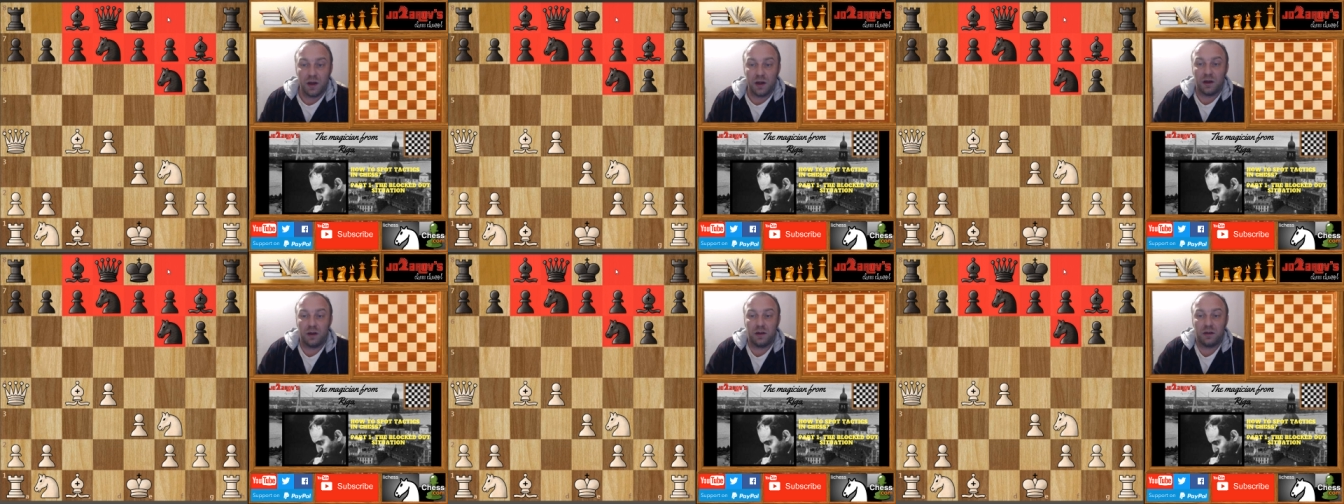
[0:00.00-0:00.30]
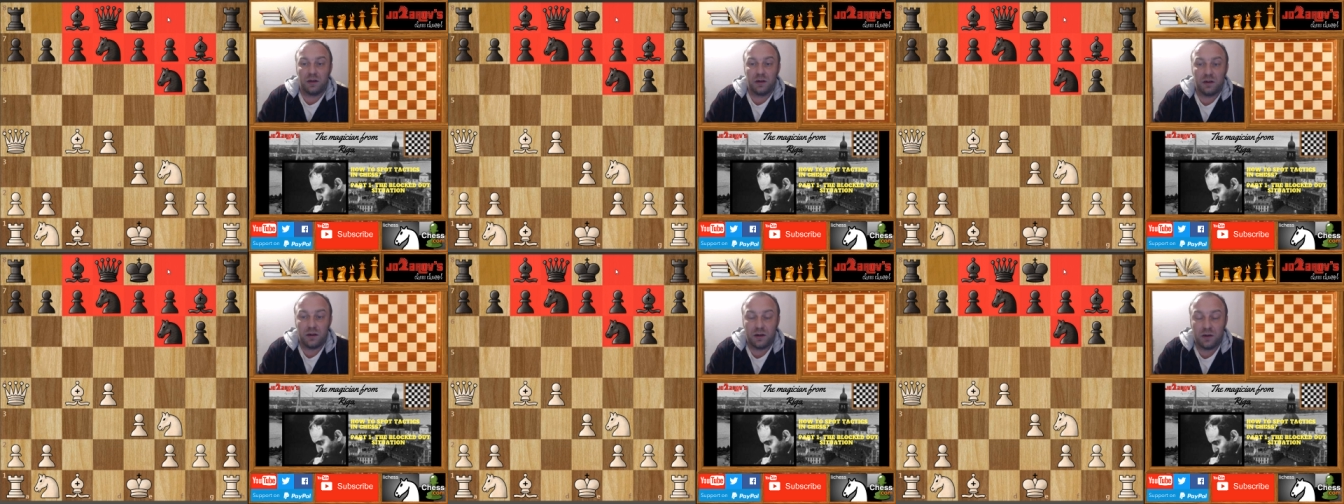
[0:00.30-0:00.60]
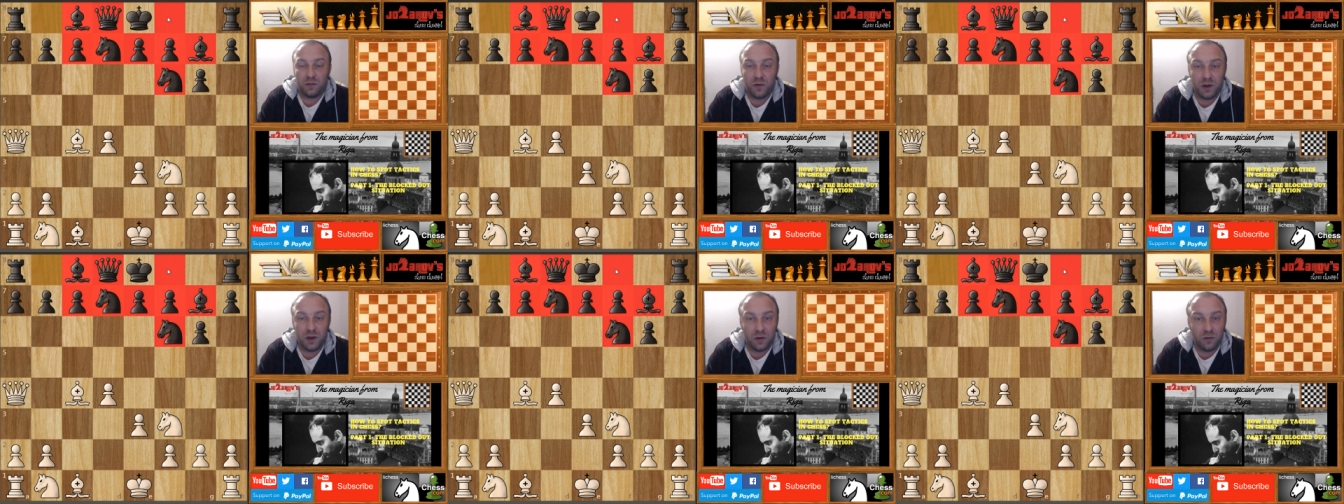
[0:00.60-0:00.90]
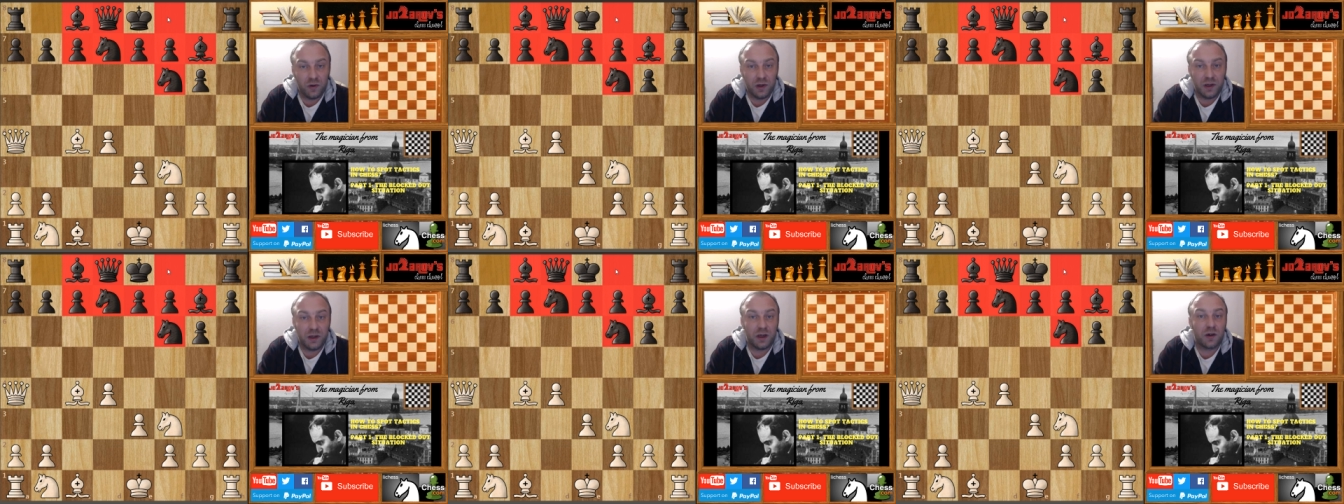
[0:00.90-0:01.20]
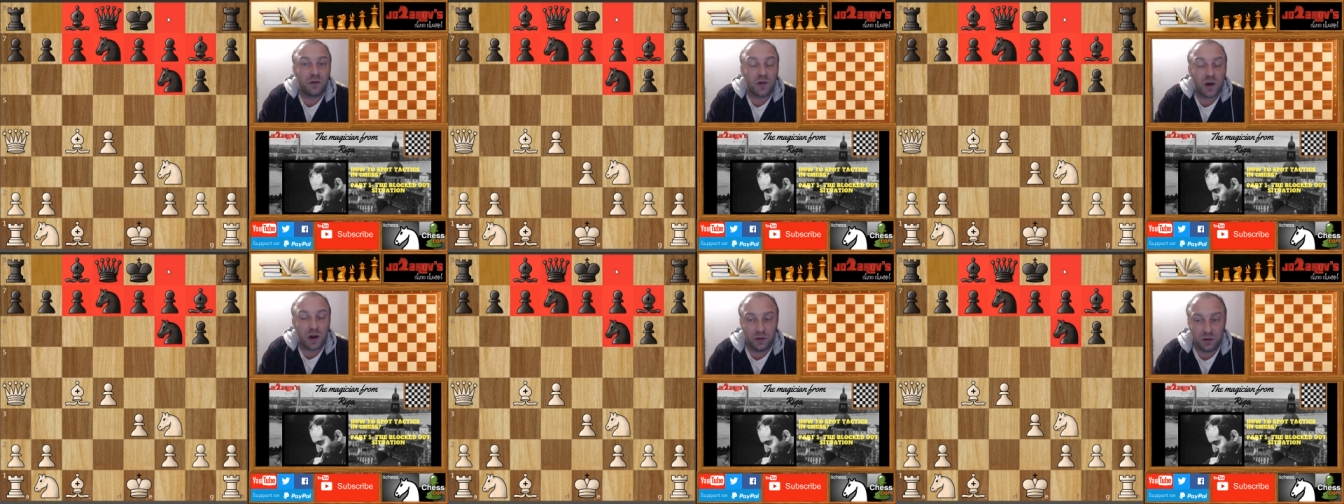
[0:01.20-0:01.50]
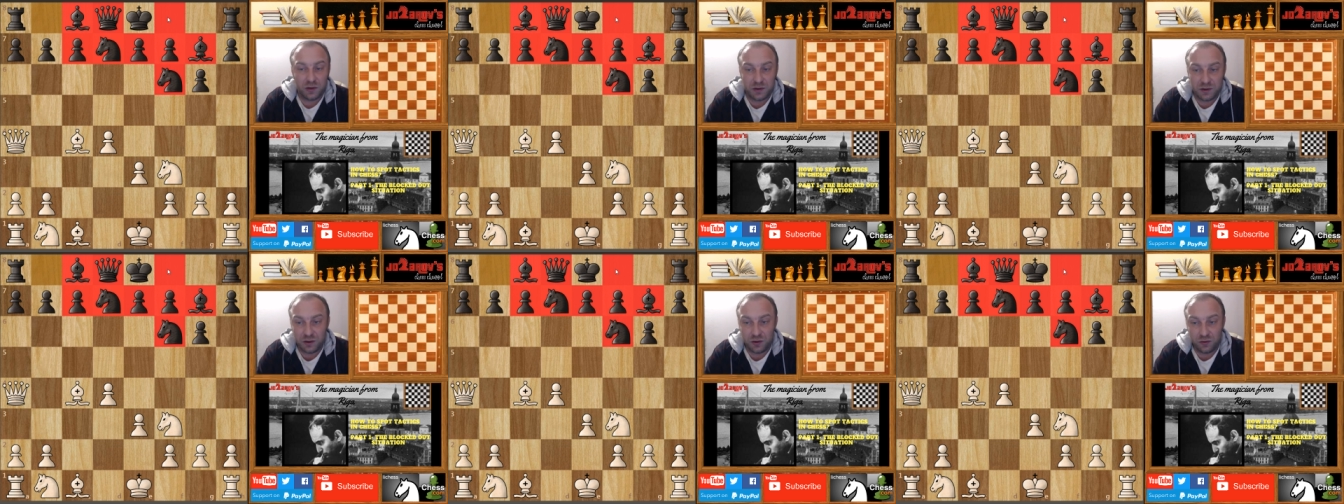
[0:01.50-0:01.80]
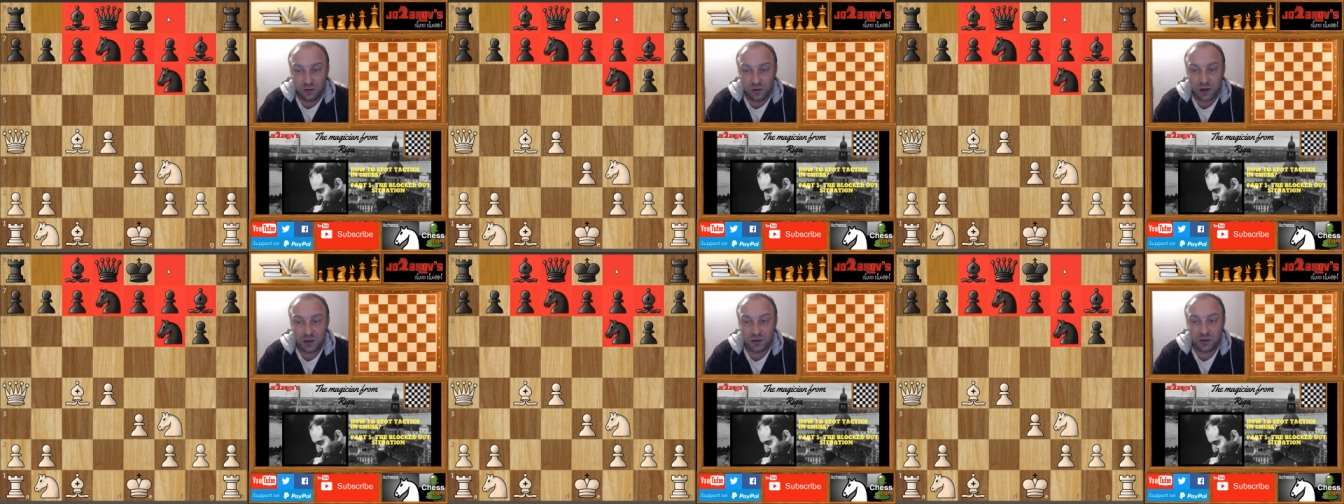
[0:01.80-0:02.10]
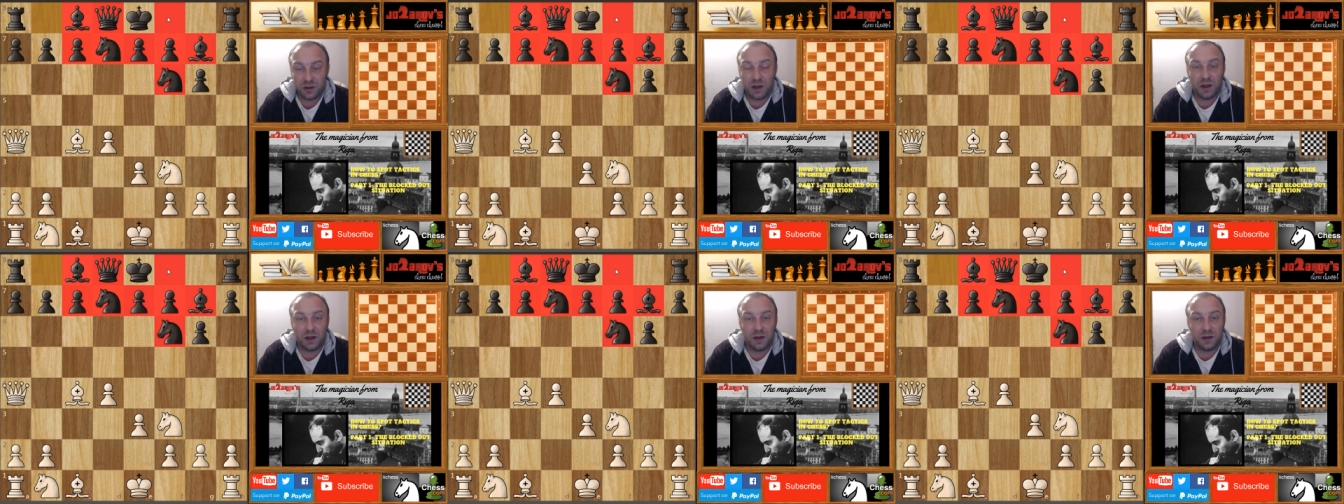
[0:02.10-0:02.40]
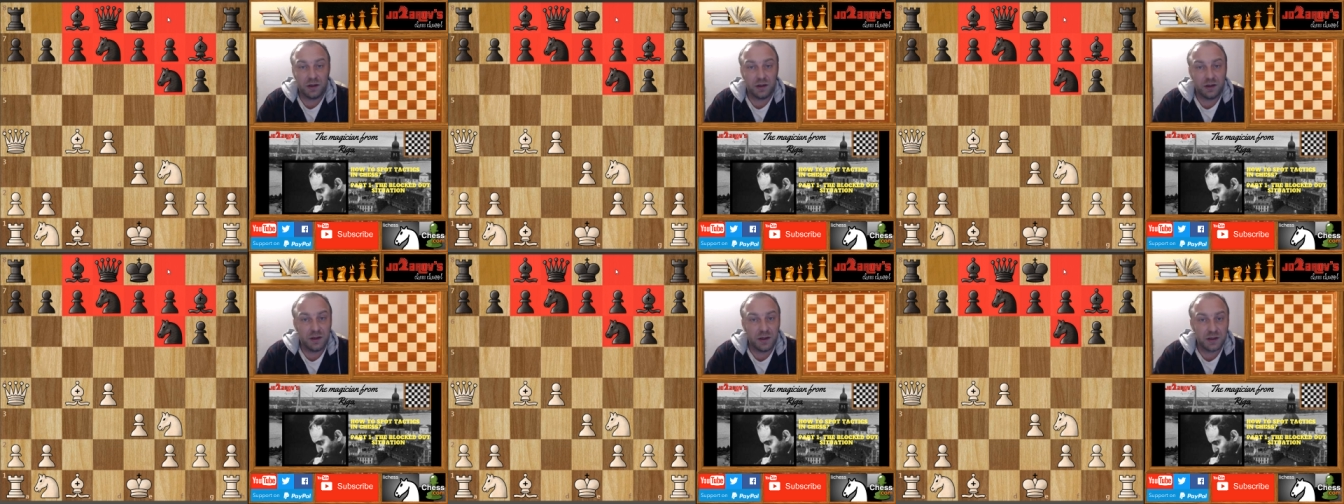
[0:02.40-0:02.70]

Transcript: uh, really really crowded situation and